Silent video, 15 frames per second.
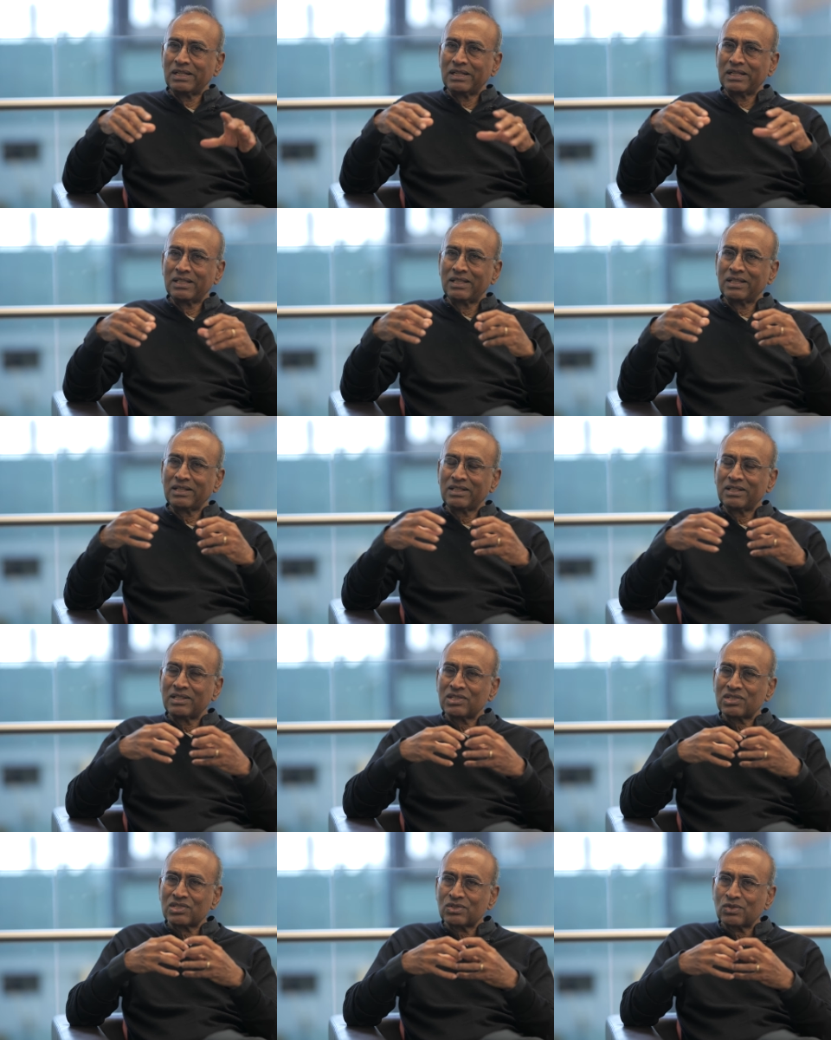uh, the,
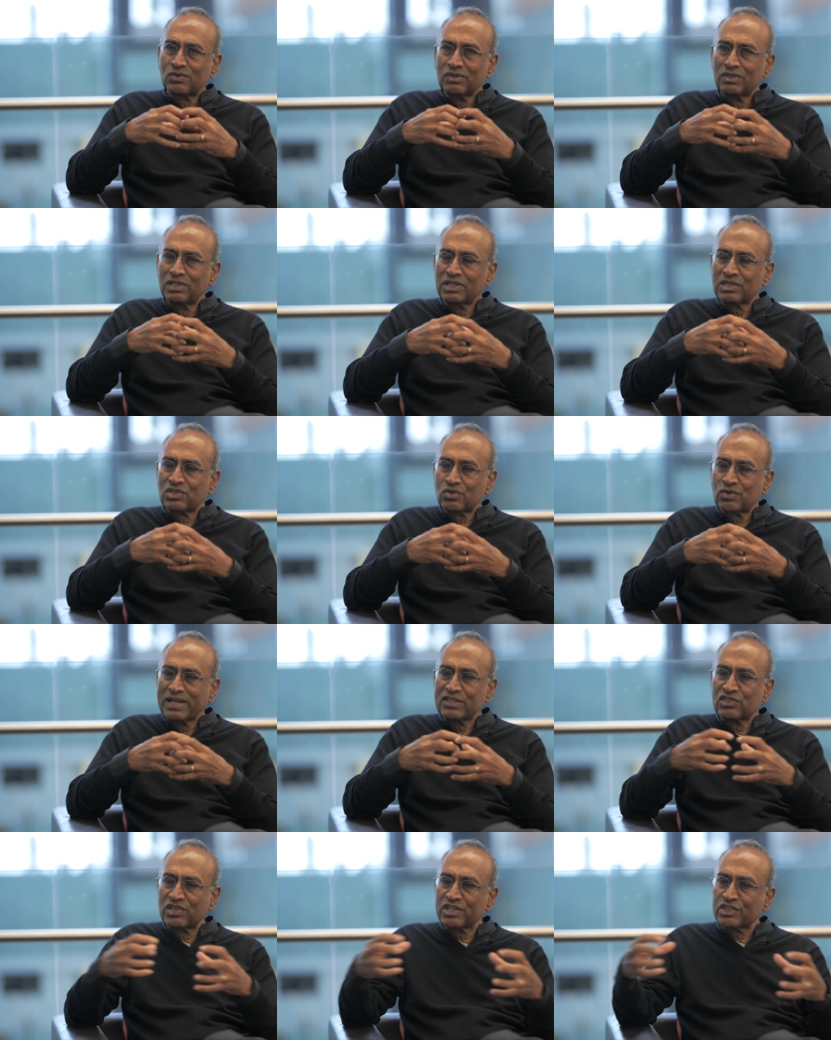this this
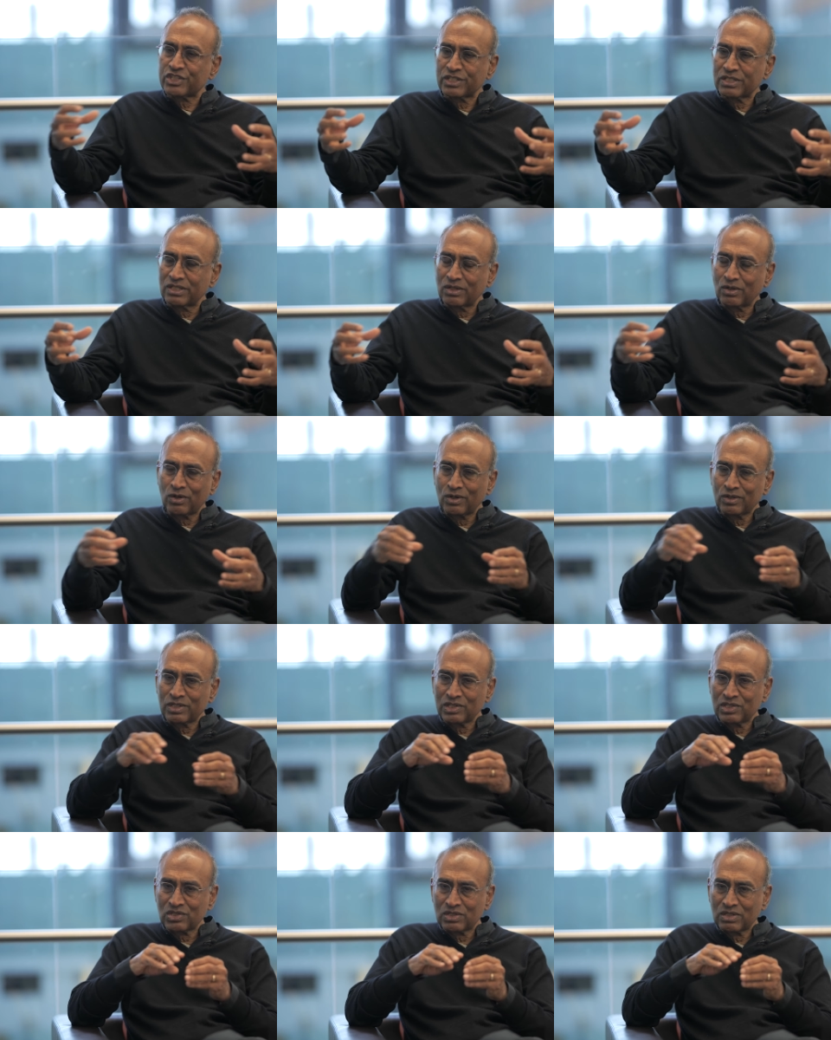transition or
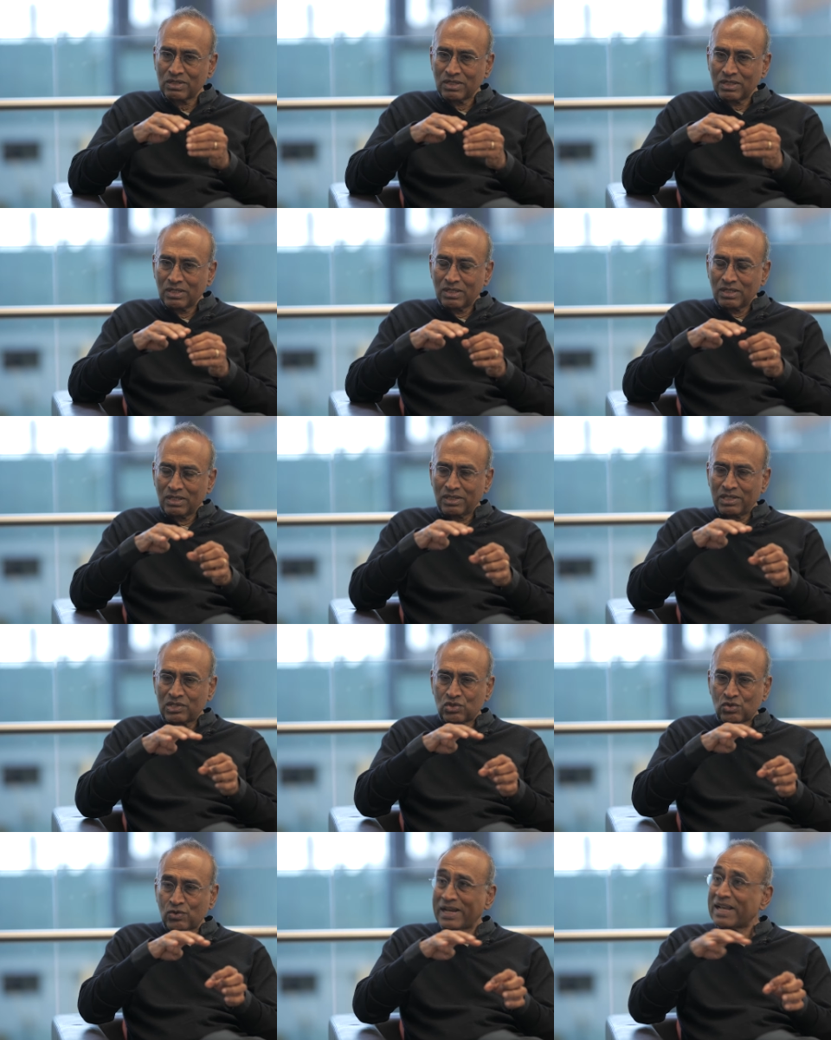this
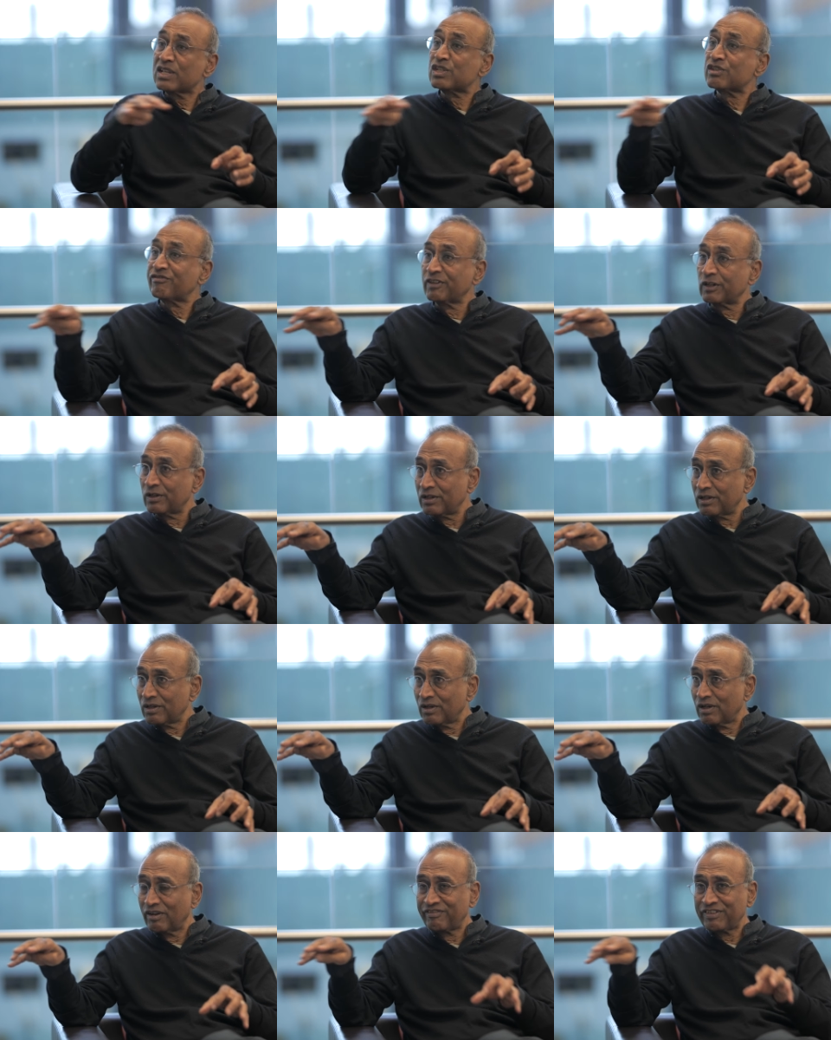this transfer
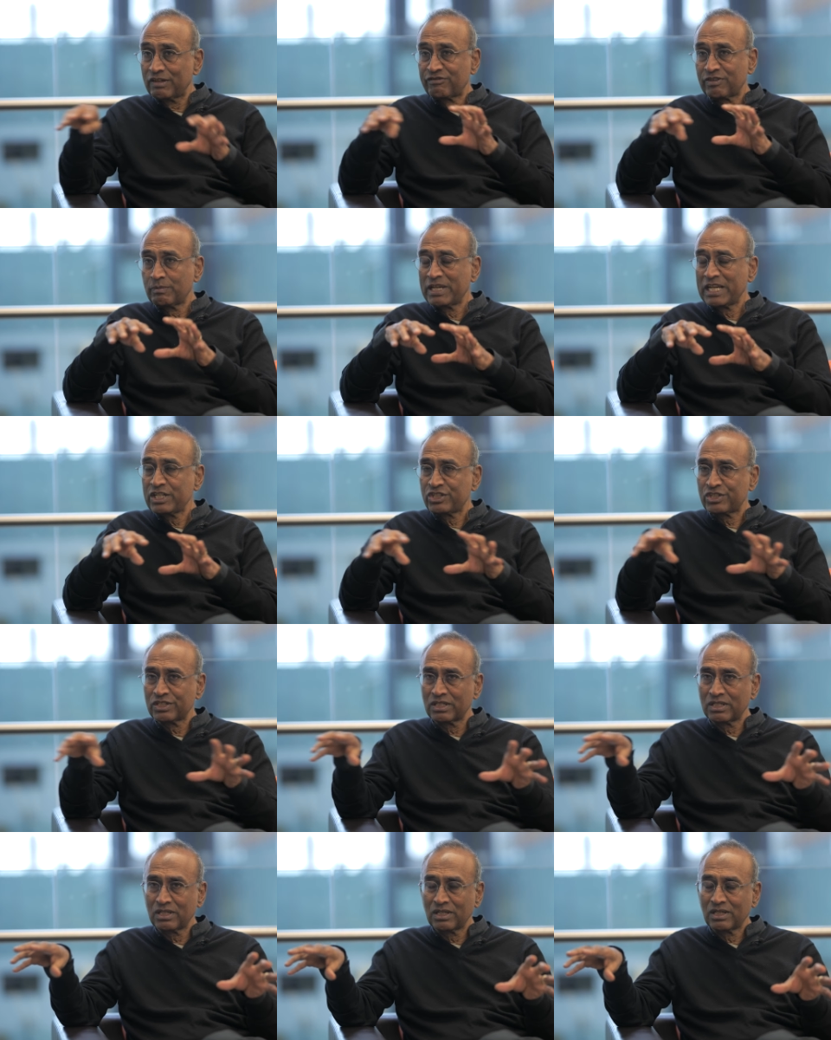mm-hmm. of
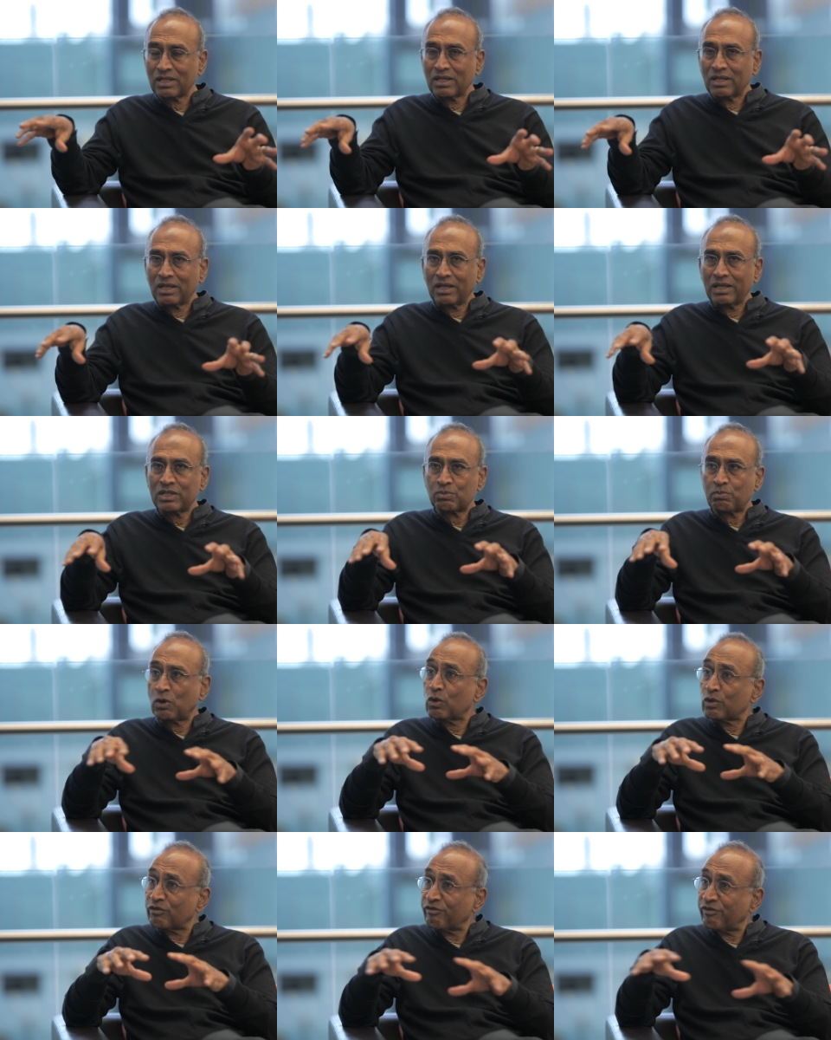information is
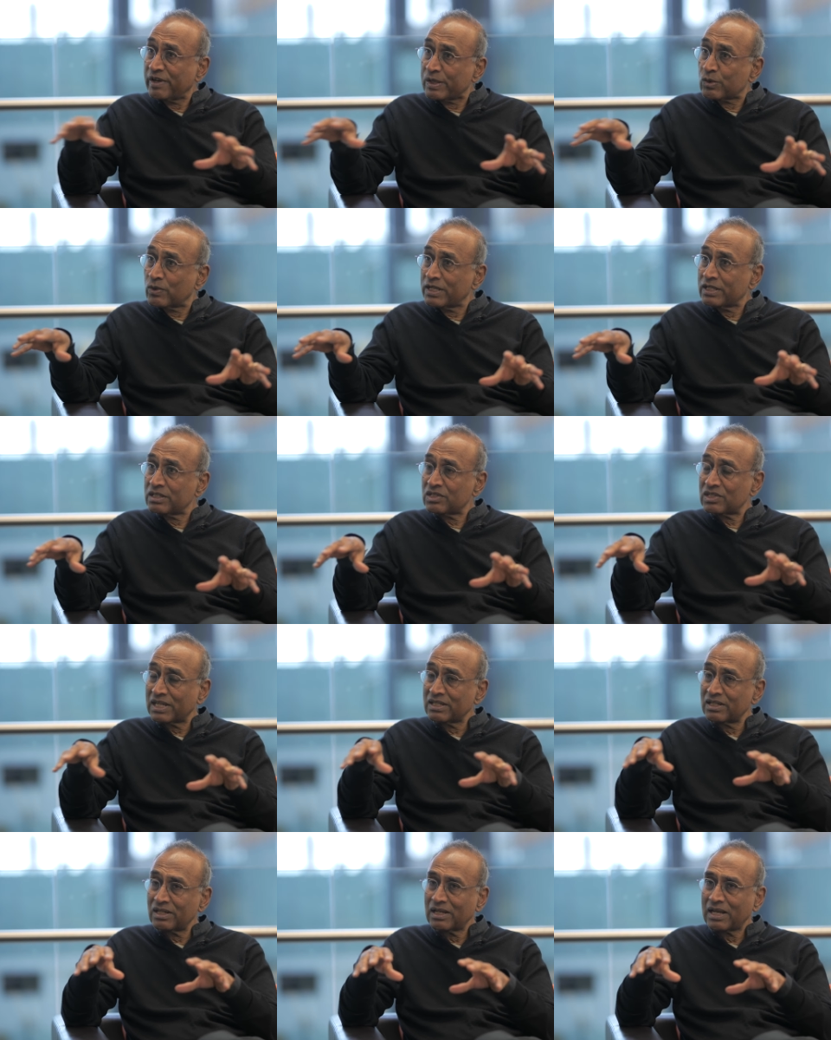both frequent
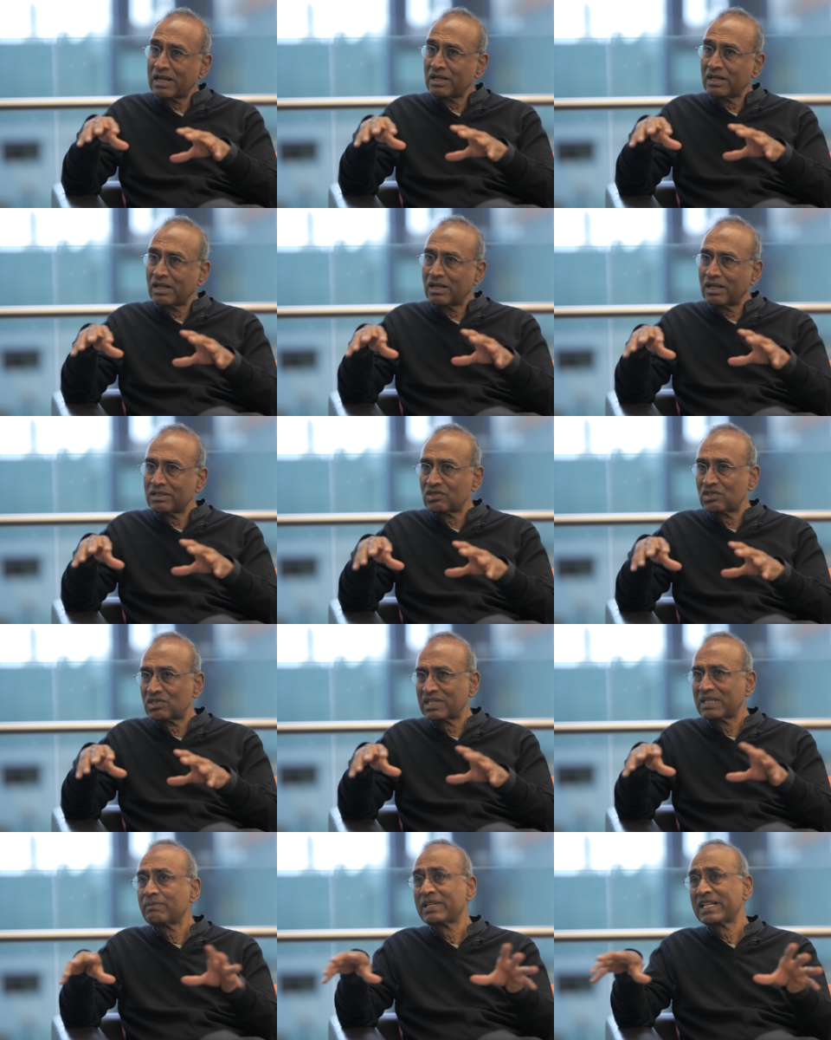and and and
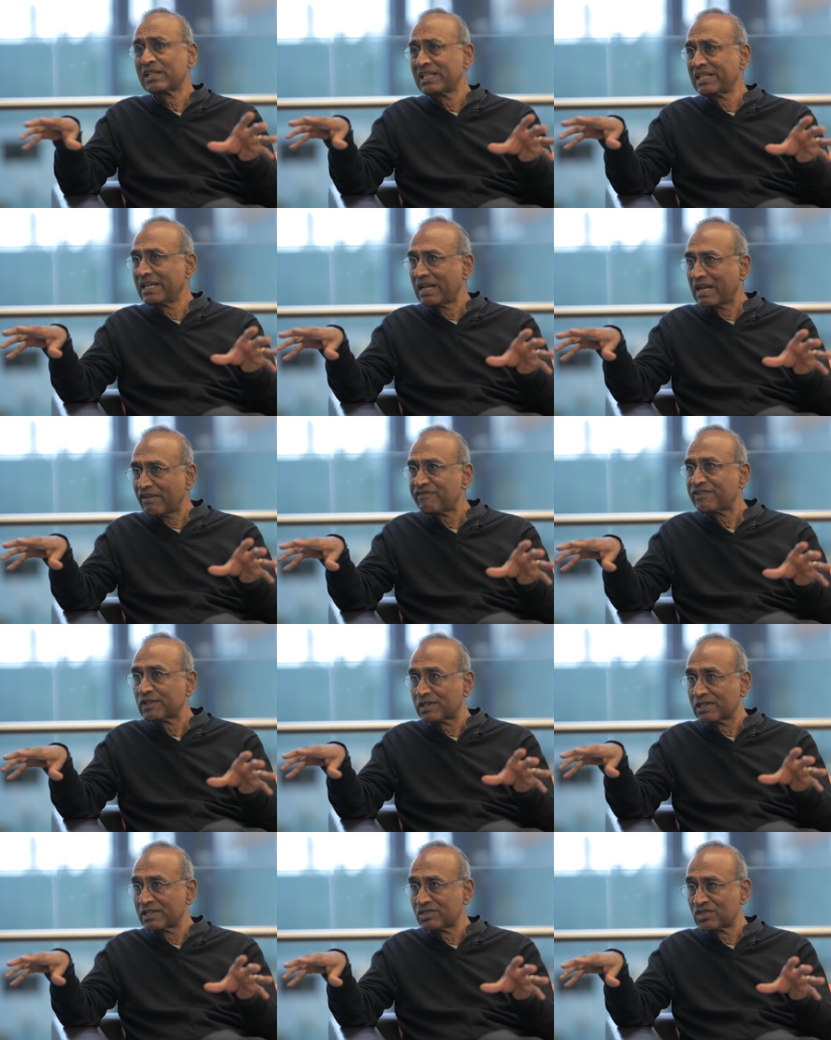seemingly
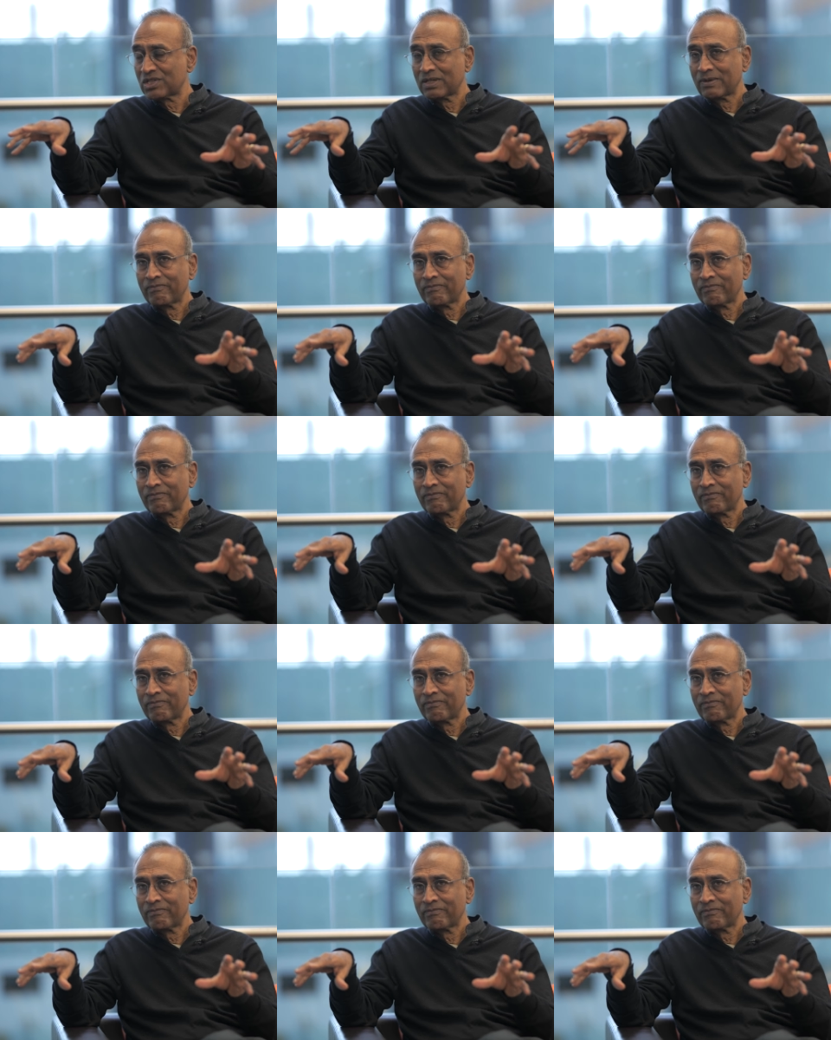effortless.